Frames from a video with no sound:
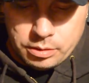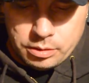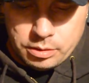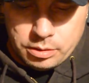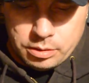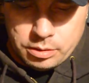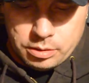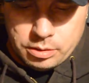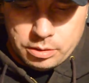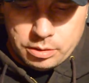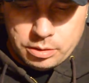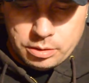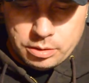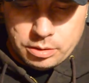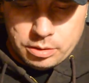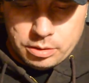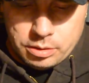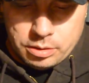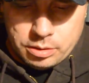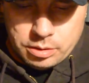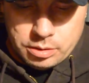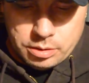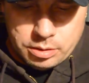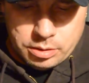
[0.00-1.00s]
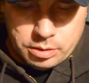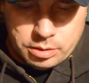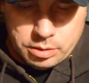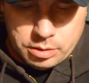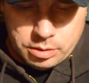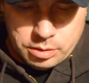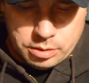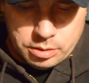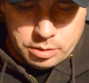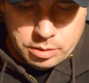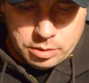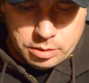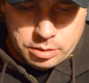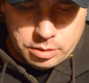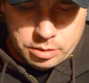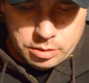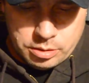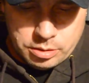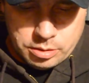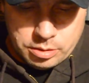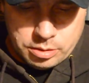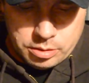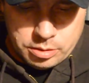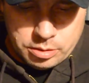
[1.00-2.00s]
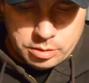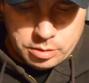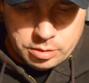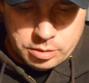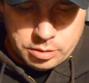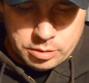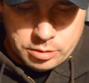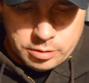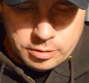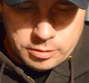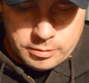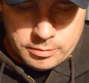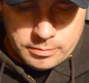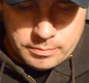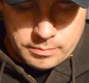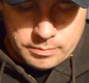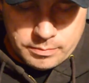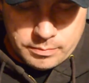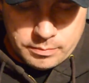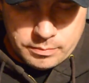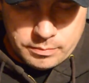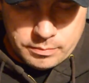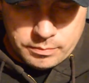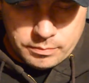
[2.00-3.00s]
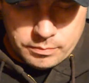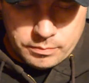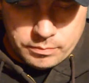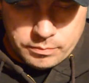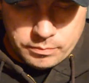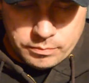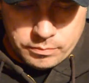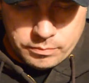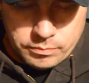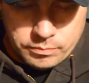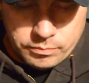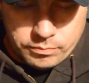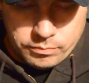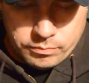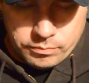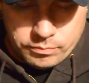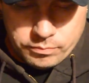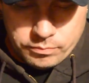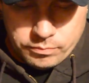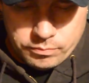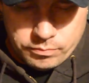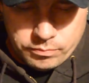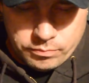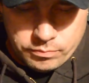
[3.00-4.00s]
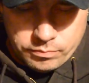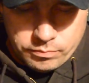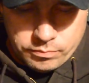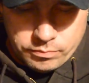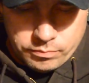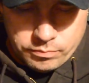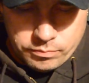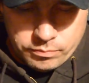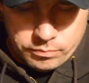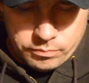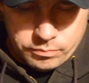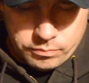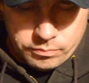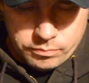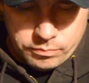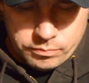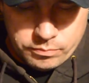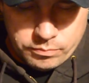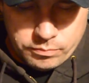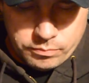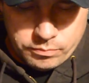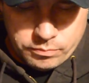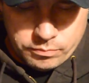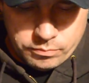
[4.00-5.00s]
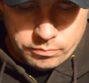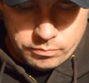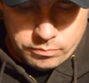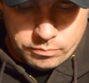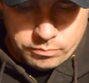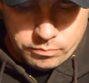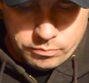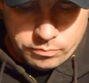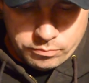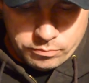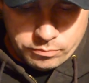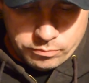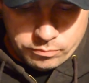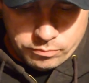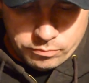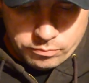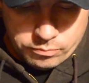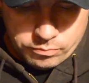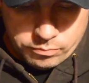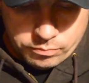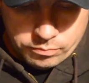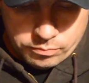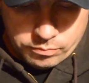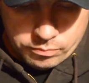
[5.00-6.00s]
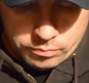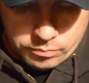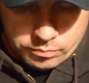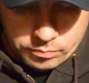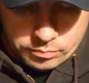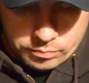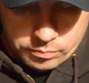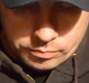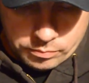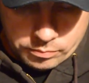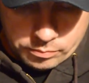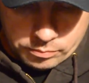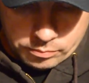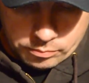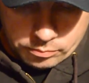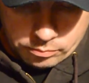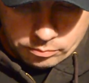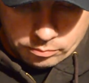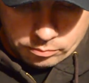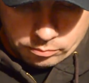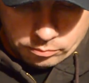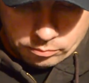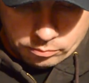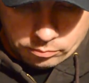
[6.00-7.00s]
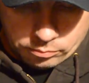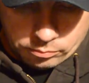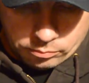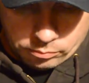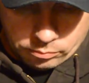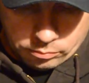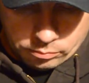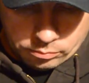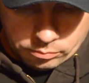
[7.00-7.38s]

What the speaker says: No one is speaking in this clip.